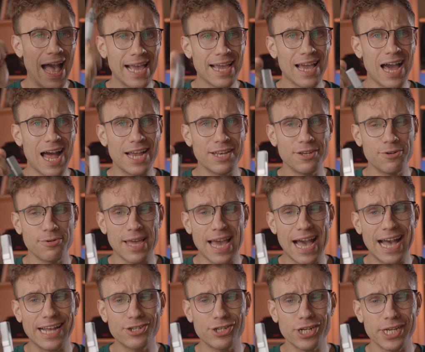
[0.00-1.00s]
I got a new
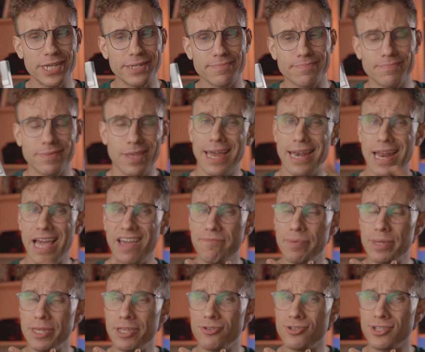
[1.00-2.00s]
gadget, and I've
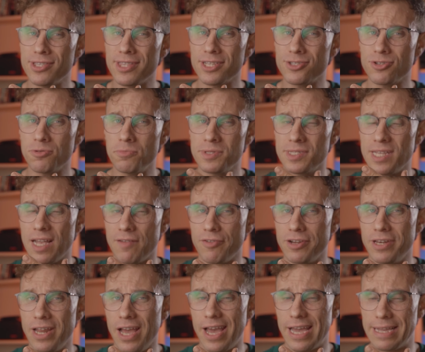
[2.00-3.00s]
been using this almost
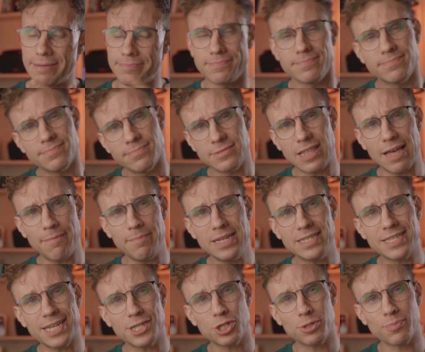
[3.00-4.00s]
every day. That
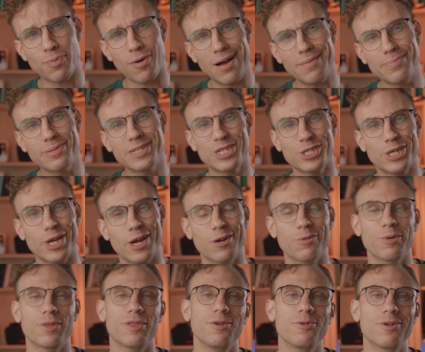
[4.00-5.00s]
means I should probably share
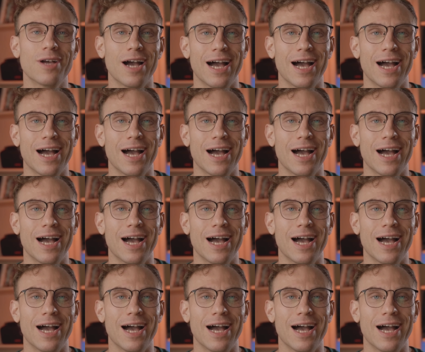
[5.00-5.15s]
it with you